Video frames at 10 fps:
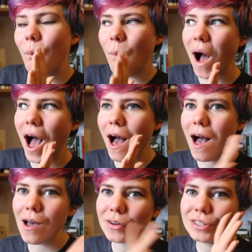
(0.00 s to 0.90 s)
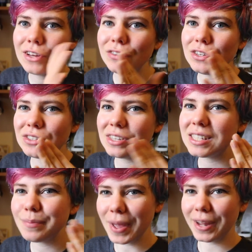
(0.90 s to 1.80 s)
What? Does
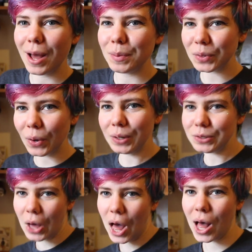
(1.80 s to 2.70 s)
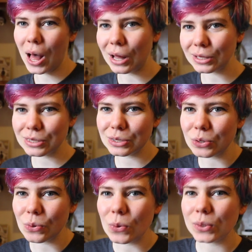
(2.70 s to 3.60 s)
this mean I'm going to art
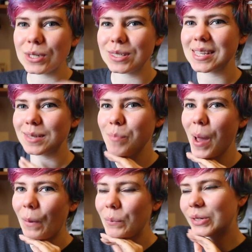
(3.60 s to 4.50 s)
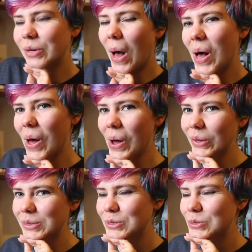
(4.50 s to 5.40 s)
school? Does this make me an
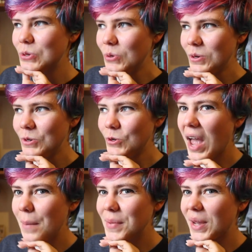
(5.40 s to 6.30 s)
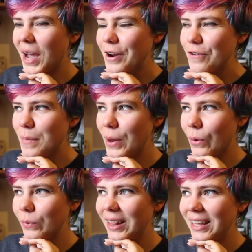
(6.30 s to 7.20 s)
art student? I mean, kind of, but
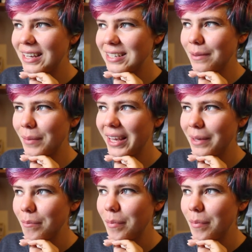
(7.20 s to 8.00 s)
not really, because I'm like